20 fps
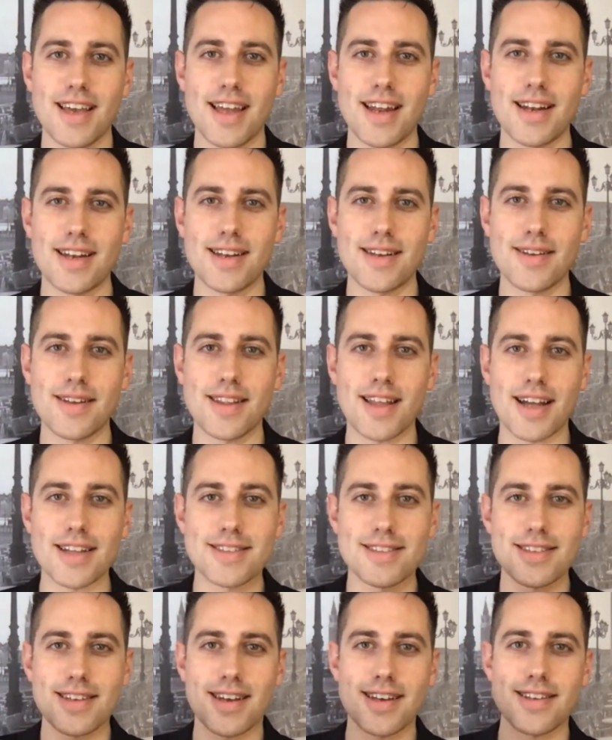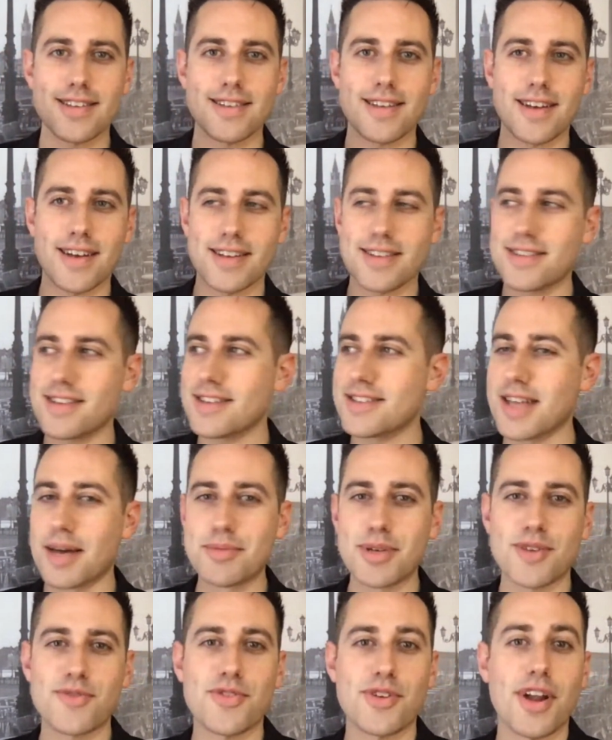And that's a
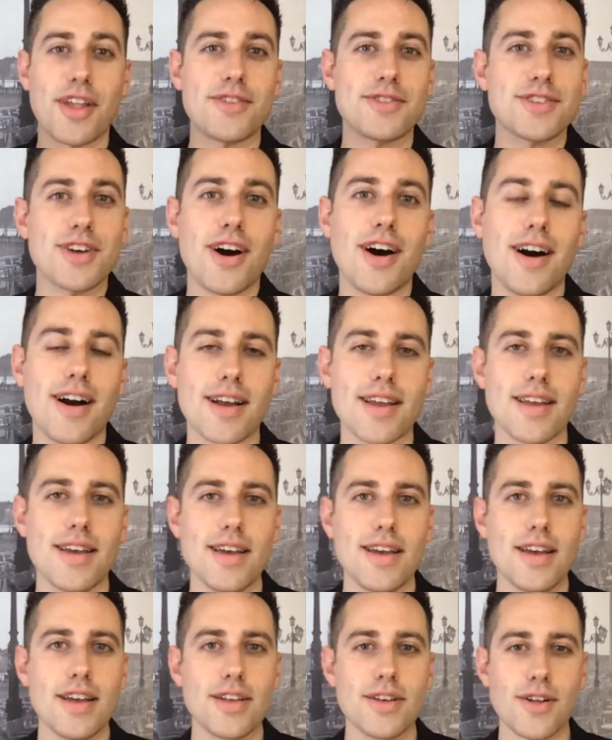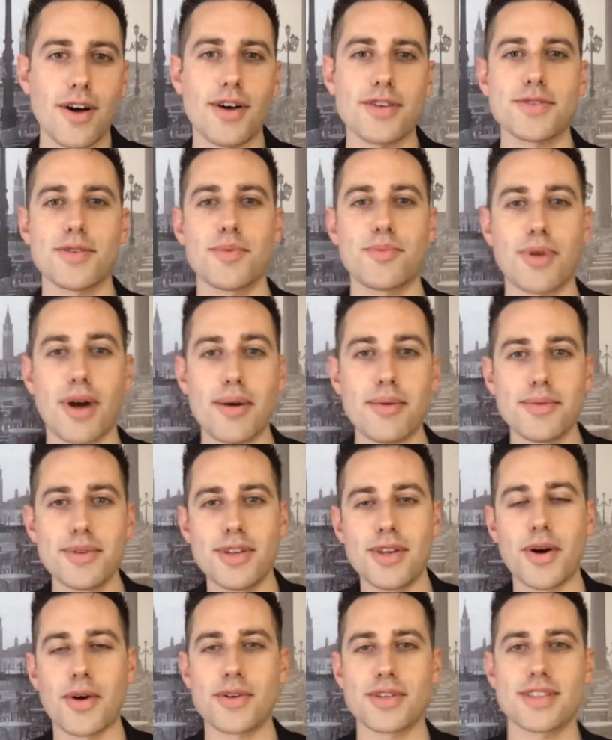subject for another talk. You'll also probably
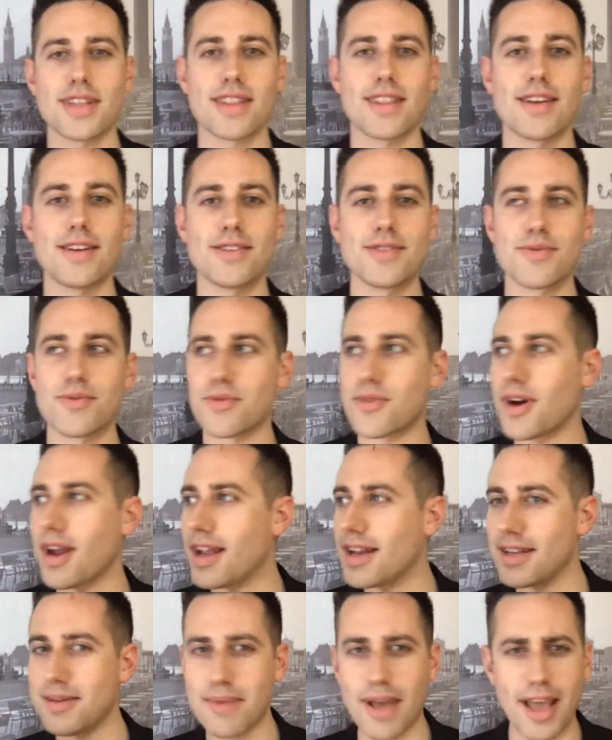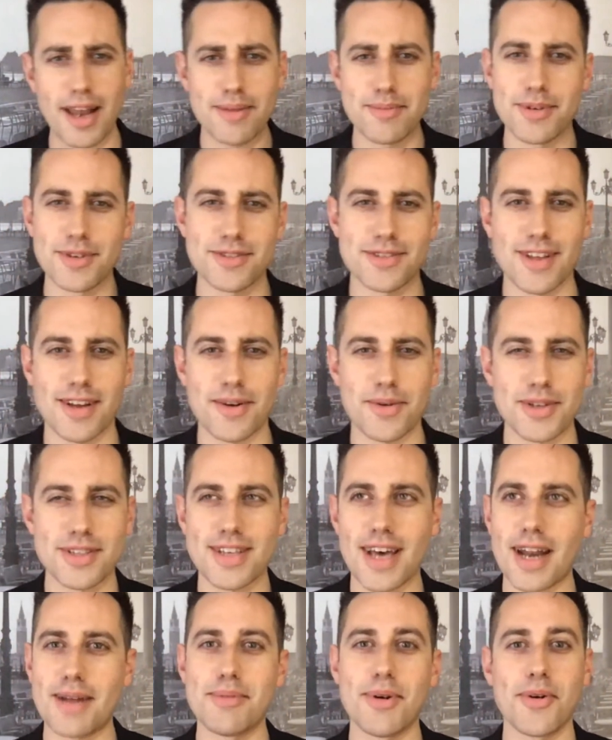notice that there's random animals there. What's
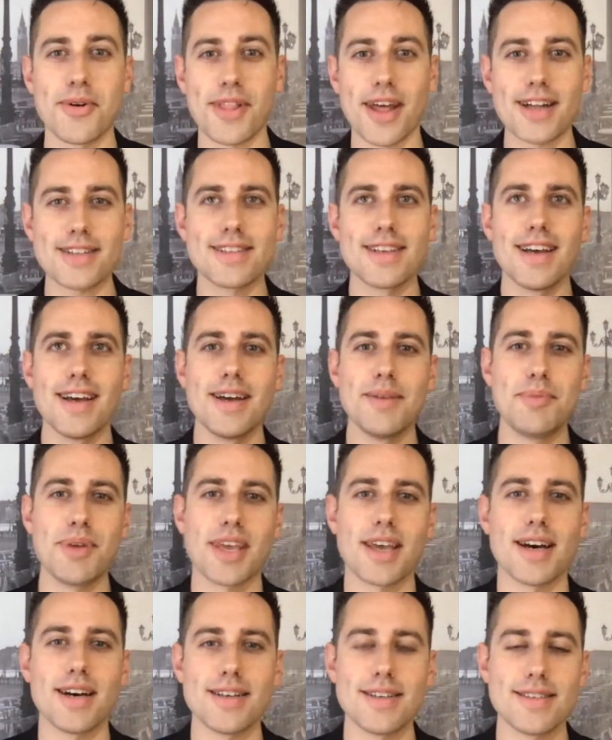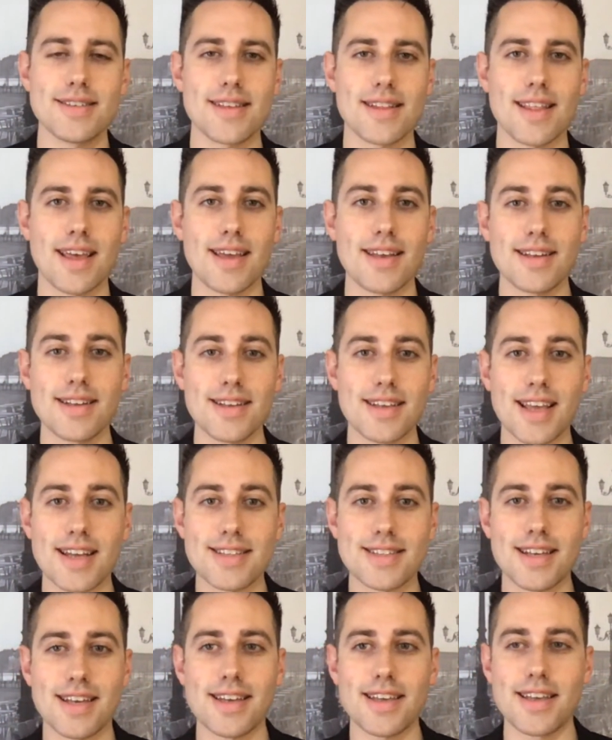that about? Well, that's because Mary didn't get
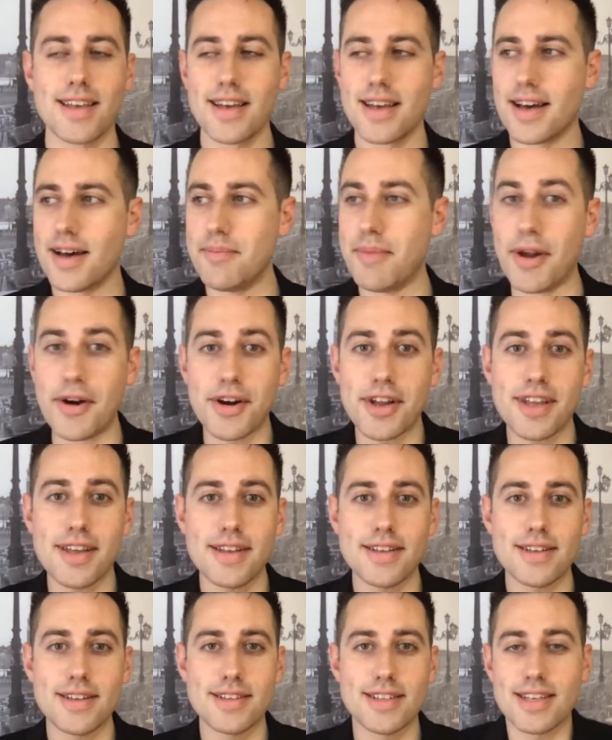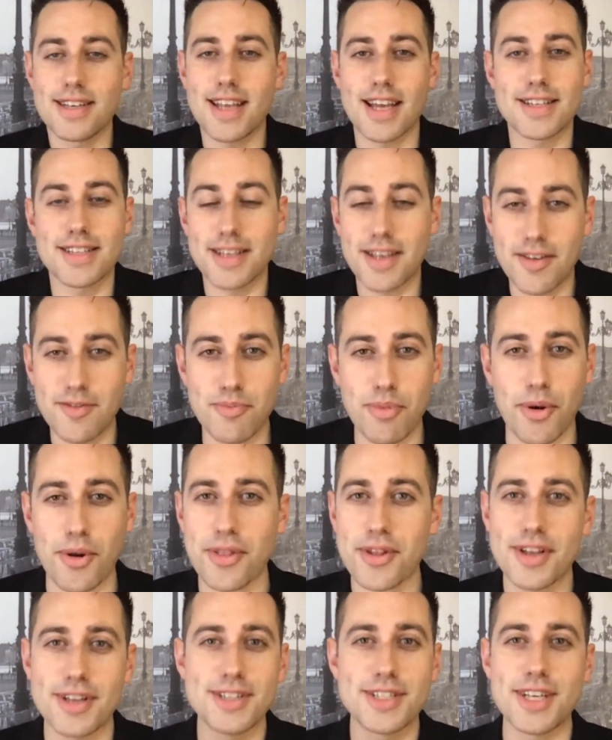to give
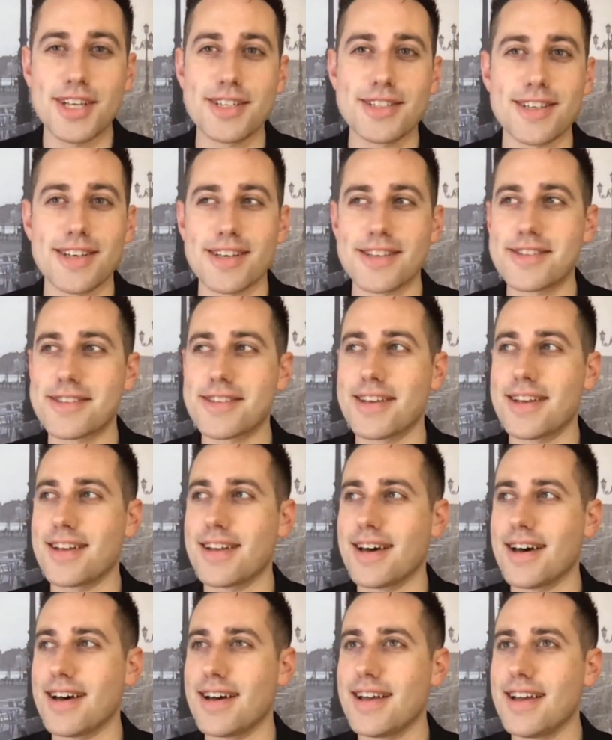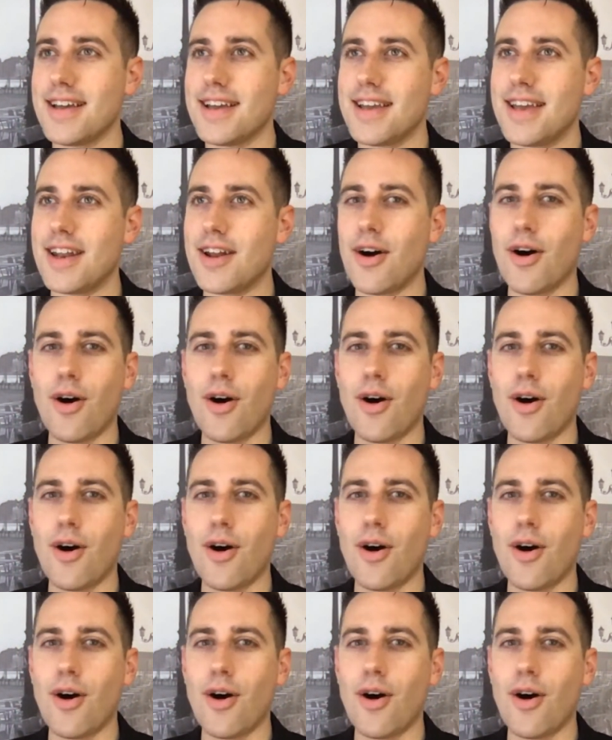birth to Jesus in a in a